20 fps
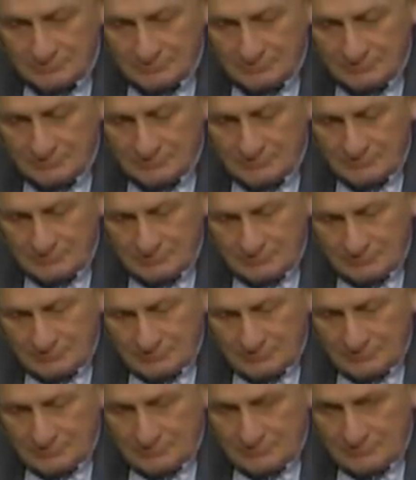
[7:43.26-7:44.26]

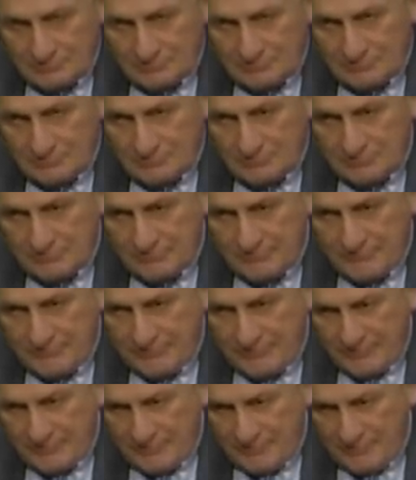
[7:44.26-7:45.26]

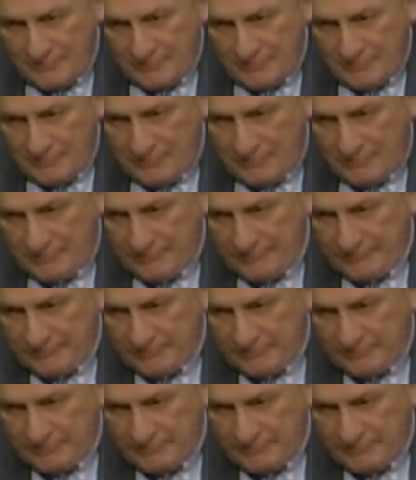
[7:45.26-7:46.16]
(silent)